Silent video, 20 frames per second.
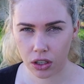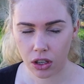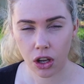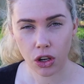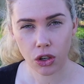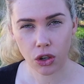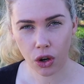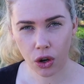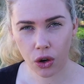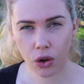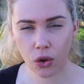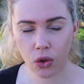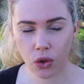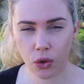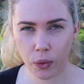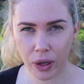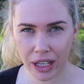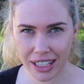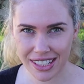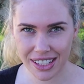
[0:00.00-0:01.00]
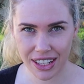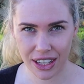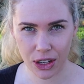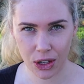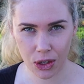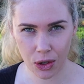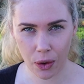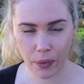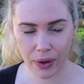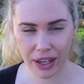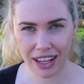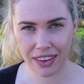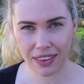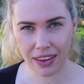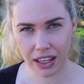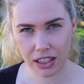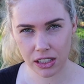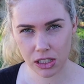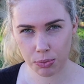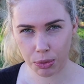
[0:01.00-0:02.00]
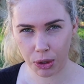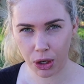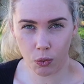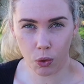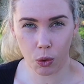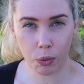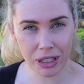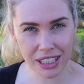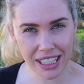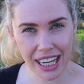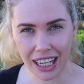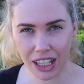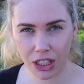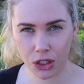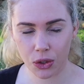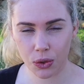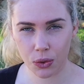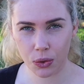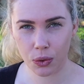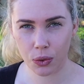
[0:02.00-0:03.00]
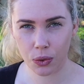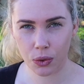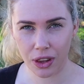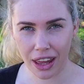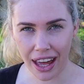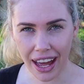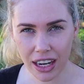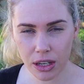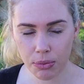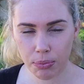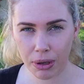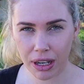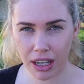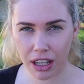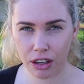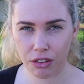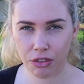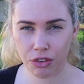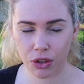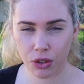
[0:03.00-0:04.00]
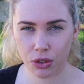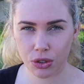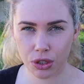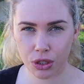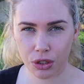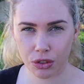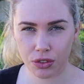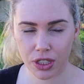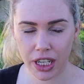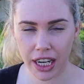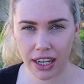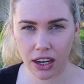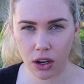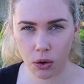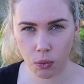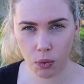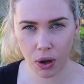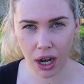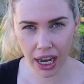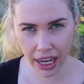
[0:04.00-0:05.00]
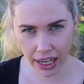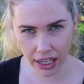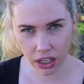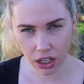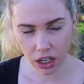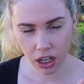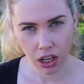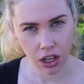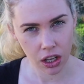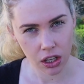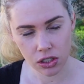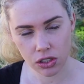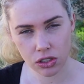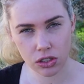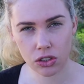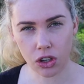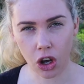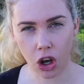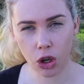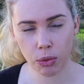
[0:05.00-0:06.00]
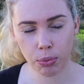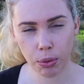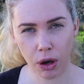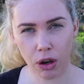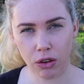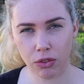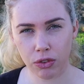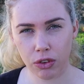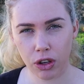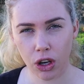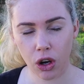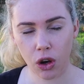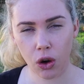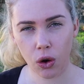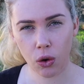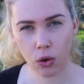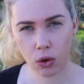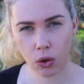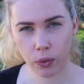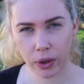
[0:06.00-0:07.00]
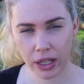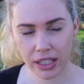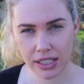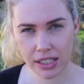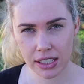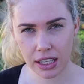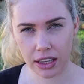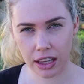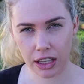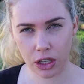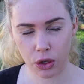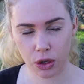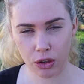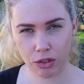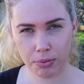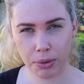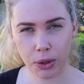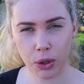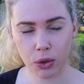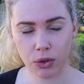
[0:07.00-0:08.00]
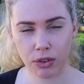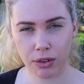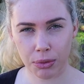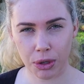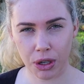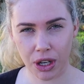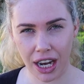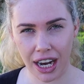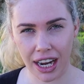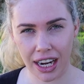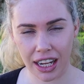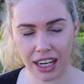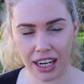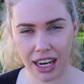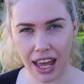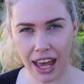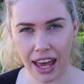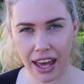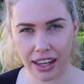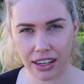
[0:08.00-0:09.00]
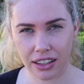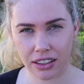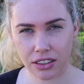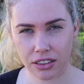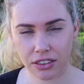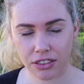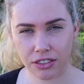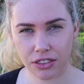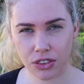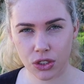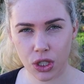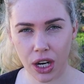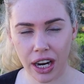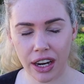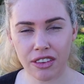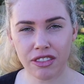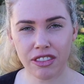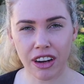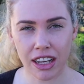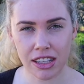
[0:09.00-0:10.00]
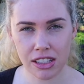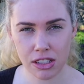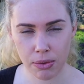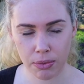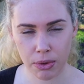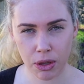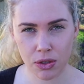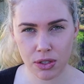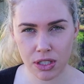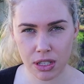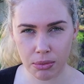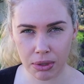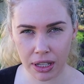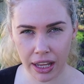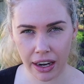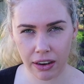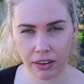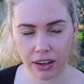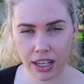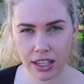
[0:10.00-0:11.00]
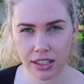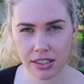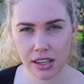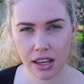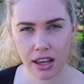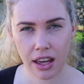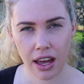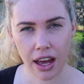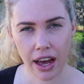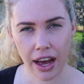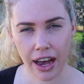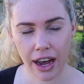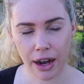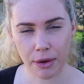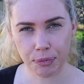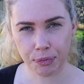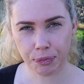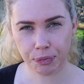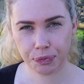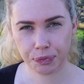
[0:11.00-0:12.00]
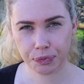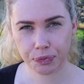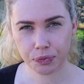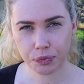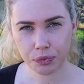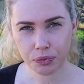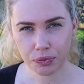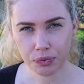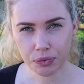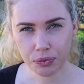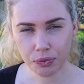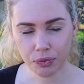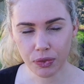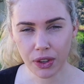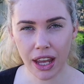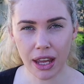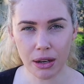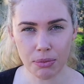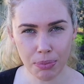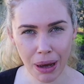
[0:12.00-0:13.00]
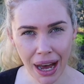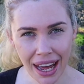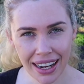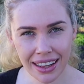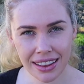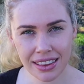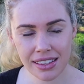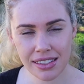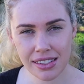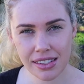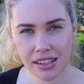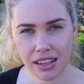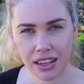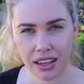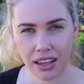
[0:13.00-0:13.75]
not all the weeds that are growing in that spot will be telling you that, but if you sort of take a wide scope of all the weeds that you have pulled from your garden and try and find some of those similarities and patterns,